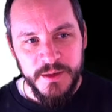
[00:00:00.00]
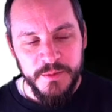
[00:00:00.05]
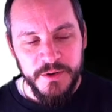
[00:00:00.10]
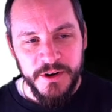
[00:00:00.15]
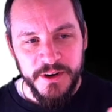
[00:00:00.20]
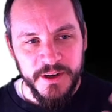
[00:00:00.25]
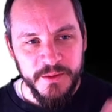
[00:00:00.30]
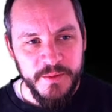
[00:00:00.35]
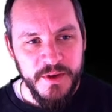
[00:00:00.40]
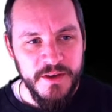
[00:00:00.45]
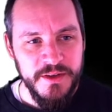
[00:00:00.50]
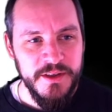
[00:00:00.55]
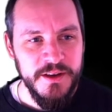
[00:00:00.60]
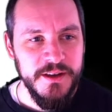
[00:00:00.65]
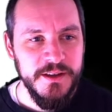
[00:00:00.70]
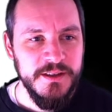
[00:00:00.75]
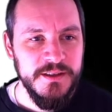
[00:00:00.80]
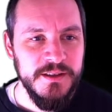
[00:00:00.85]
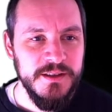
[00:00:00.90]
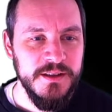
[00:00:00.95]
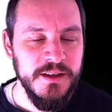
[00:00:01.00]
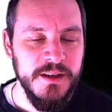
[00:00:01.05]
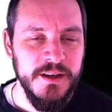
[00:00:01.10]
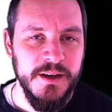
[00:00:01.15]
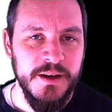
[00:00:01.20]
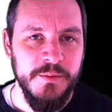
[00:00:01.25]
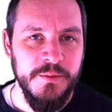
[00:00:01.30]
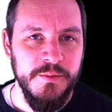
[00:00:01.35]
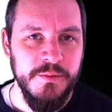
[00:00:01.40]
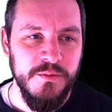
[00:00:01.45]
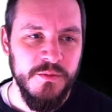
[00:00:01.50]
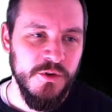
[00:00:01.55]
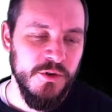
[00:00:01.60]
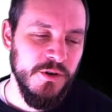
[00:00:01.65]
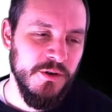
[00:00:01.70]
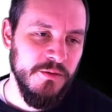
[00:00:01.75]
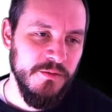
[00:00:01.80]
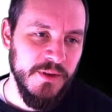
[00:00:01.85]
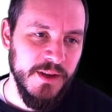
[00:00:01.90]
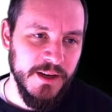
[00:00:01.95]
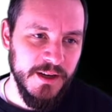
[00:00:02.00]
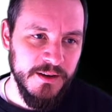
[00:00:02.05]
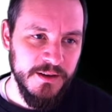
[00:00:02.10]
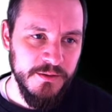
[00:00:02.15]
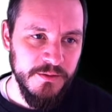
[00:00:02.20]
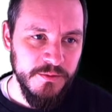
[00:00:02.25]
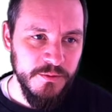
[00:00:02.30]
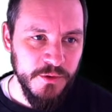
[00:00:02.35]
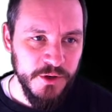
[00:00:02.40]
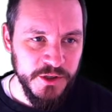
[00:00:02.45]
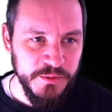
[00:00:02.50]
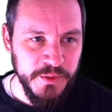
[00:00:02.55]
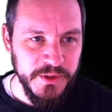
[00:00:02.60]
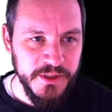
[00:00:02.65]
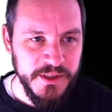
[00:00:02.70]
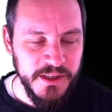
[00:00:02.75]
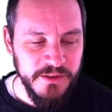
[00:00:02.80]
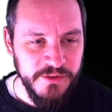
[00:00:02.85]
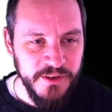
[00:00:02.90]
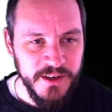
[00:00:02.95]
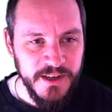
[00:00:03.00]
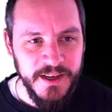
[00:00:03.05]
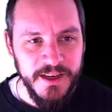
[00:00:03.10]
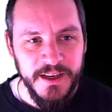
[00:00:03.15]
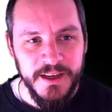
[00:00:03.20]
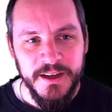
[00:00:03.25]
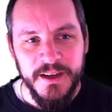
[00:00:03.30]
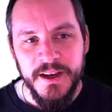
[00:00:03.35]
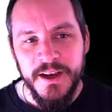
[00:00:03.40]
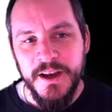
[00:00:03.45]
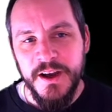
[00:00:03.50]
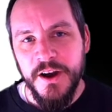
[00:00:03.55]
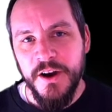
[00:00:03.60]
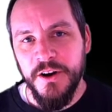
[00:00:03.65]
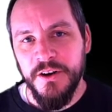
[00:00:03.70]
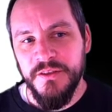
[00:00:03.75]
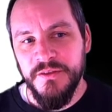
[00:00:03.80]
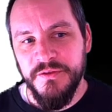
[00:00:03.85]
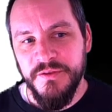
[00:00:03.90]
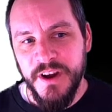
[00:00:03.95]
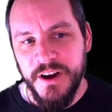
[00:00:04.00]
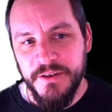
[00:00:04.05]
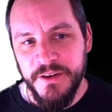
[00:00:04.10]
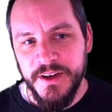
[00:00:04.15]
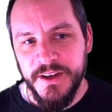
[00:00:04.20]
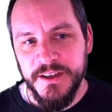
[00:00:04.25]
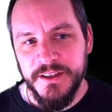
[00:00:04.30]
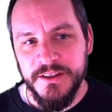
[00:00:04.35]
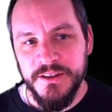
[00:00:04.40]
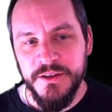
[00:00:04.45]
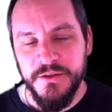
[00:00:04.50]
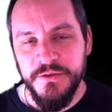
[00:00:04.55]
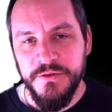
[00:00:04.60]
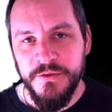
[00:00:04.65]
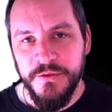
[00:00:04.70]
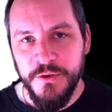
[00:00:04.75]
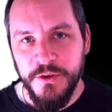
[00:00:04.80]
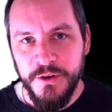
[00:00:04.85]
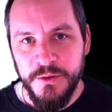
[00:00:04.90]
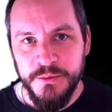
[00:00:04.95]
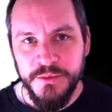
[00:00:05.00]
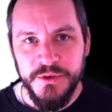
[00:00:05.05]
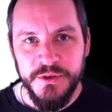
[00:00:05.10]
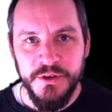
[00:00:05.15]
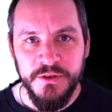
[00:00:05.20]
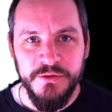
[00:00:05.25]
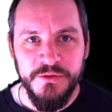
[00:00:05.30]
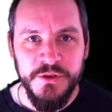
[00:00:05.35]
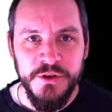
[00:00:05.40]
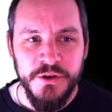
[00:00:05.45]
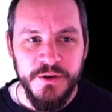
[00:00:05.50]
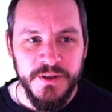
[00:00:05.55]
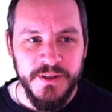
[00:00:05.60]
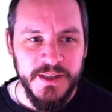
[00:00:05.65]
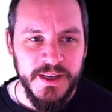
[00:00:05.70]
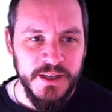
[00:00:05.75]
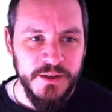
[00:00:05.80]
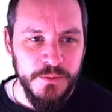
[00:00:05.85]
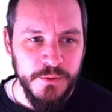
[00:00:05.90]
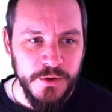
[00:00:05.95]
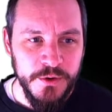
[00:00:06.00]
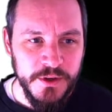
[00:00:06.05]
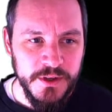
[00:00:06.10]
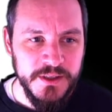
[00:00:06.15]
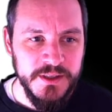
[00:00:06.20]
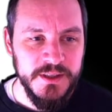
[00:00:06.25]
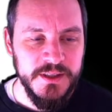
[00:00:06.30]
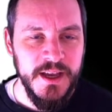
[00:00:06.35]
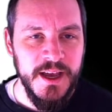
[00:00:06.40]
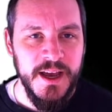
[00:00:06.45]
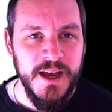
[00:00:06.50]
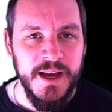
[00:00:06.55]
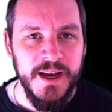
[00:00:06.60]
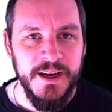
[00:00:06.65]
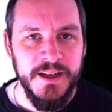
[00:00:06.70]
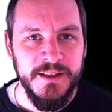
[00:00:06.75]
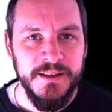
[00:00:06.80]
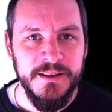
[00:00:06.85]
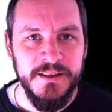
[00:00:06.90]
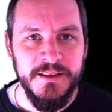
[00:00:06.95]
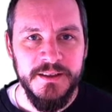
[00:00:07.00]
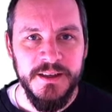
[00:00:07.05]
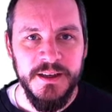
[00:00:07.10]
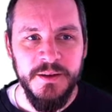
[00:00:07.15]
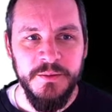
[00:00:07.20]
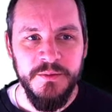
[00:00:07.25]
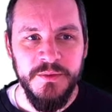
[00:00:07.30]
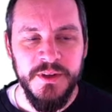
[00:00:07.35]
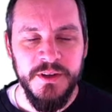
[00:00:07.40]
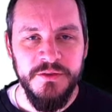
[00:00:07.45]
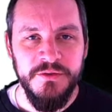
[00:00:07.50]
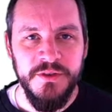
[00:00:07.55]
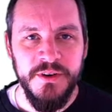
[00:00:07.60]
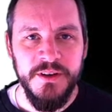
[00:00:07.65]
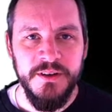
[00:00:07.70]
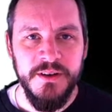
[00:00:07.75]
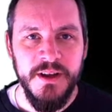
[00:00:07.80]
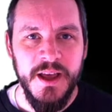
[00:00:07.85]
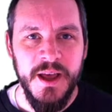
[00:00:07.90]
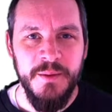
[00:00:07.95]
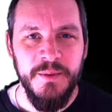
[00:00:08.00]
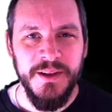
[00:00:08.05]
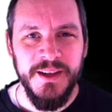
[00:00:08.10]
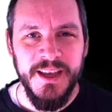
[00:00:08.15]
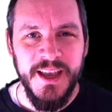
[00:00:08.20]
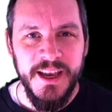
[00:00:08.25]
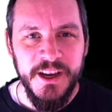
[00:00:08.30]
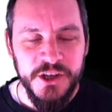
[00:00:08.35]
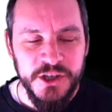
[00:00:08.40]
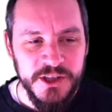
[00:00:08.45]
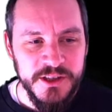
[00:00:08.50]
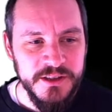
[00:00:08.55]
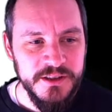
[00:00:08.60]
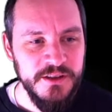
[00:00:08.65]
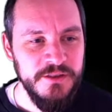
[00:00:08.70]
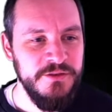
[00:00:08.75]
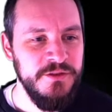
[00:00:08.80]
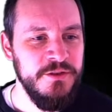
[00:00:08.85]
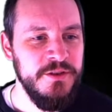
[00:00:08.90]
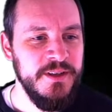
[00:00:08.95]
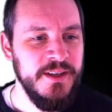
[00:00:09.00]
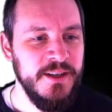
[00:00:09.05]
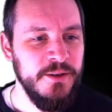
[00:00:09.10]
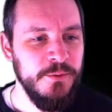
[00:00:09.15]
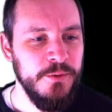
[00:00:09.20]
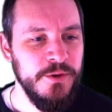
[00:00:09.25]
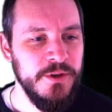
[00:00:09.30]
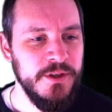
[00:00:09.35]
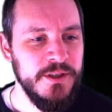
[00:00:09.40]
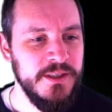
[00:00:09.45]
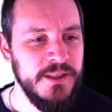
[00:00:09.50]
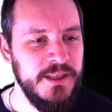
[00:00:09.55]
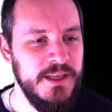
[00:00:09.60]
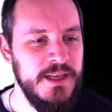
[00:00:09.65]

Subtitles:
learning methods, more specifically on various forms of neural networks and different applications of neural networks.